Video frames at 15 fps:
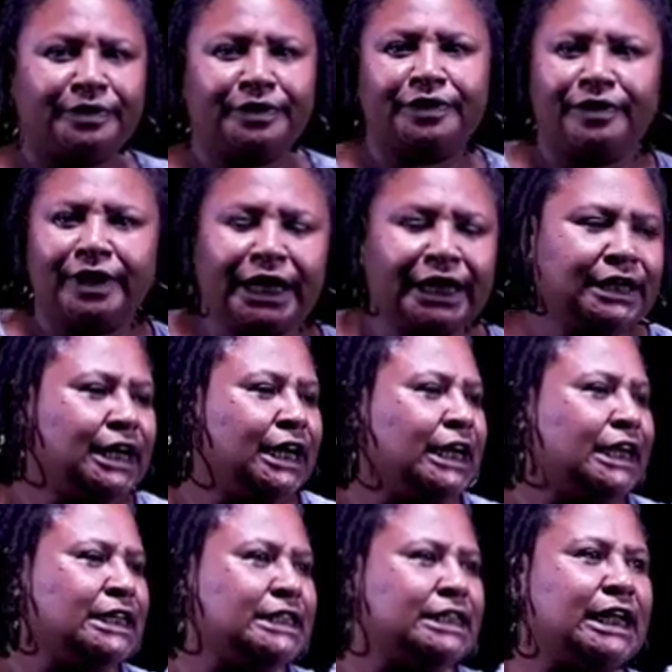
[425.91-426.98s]
all right?
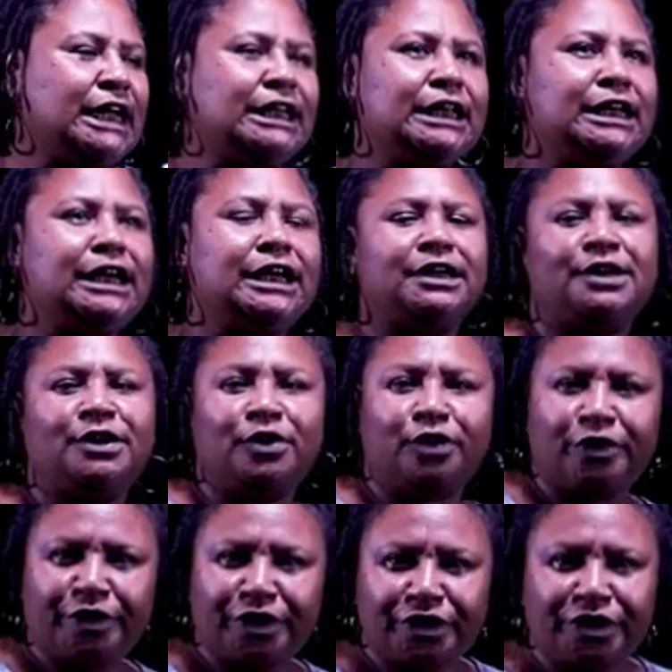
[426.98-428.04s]
Starting at the
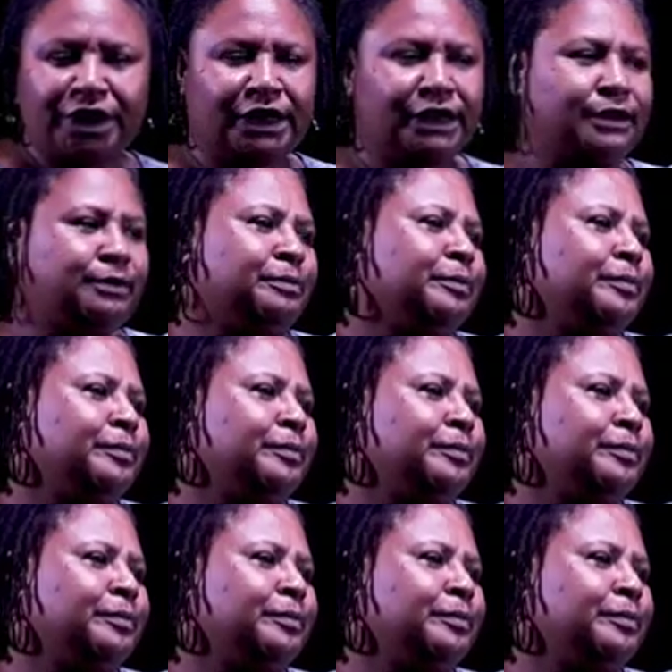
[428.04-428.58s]
origin.